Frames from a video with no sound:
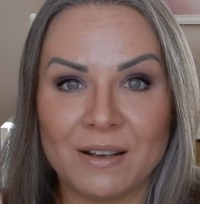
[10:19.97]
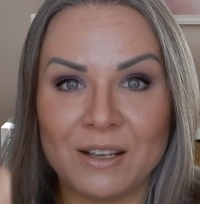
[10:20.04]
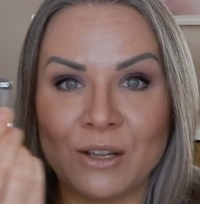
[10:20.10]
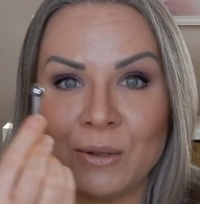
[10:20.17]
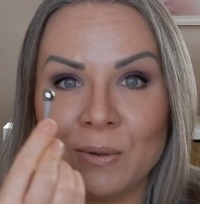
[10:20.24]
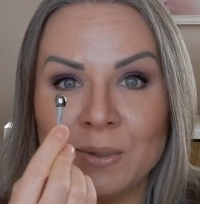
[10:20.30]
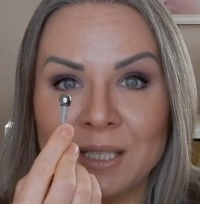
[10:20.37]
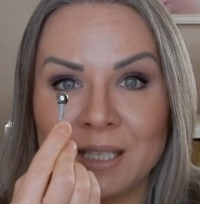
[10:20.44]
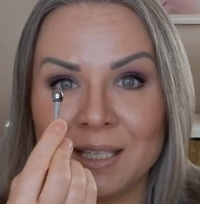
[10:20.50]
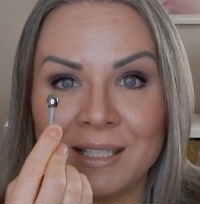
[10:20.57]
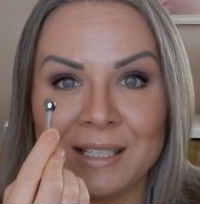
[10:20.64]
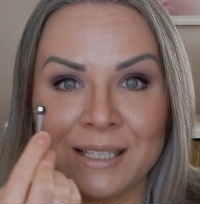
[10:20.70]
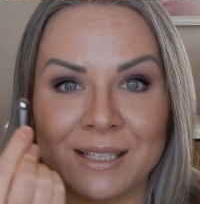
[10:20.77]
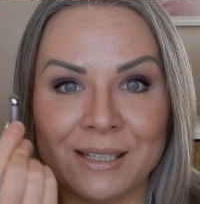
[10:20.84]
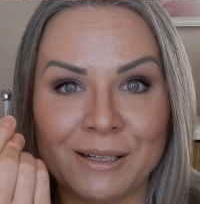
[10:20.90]
use
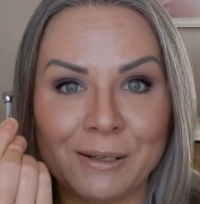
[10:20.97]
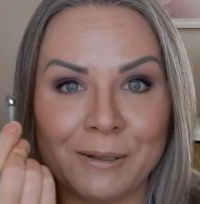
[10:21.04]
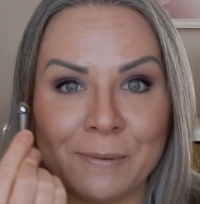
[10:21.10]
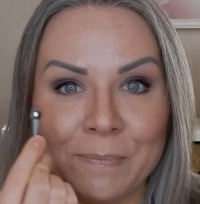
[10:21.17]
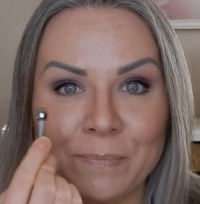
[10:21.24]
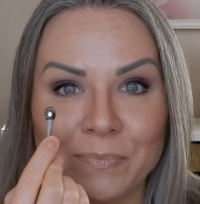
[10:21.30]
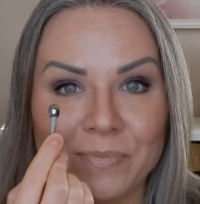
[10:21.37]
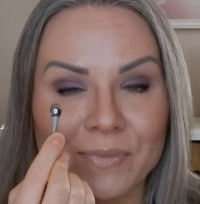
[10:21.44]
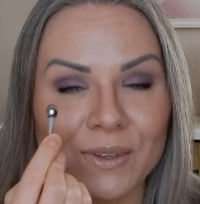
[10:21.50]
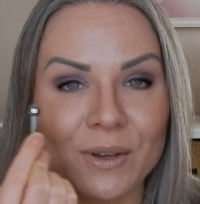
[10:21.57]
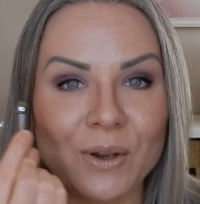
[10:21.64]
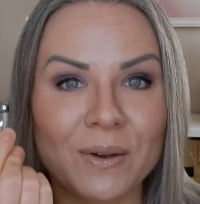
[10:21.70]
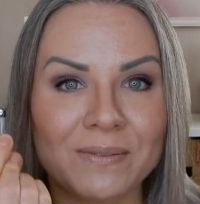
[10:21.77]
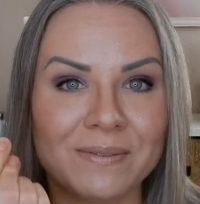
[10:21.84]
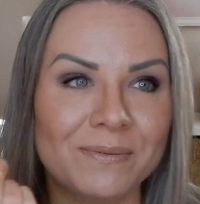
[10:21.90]
this little
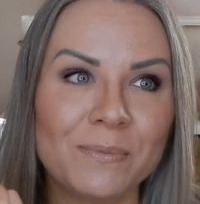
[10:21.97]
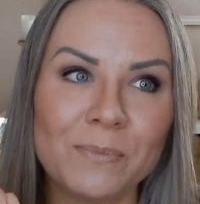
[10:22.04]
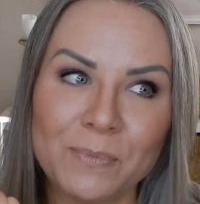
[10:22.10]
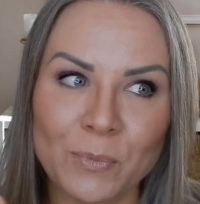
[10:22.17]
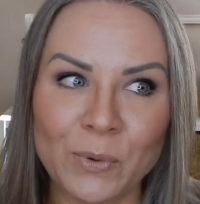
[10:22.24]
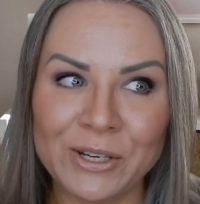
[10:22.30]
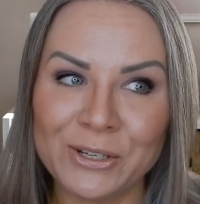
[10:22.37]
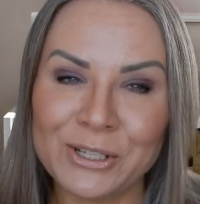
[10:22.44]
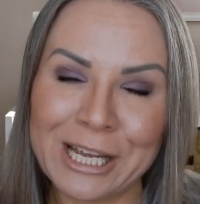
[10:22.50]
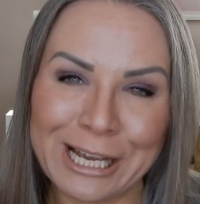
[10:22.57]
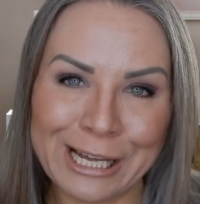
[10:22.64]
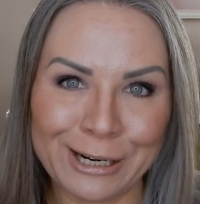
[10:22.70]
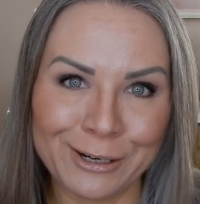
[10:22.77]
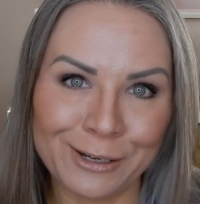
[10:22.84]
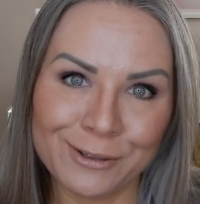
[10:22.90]
when you
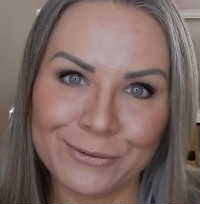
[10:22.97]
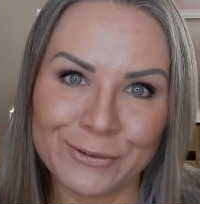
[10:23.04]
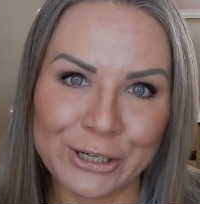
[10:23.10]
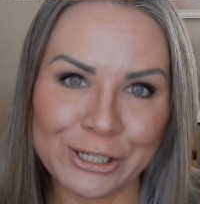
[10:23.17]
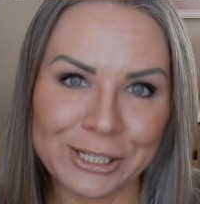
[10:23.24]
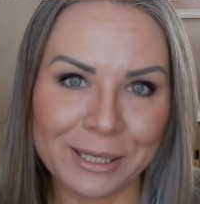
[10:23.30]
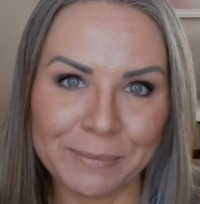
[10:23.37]
take it out of the fridge,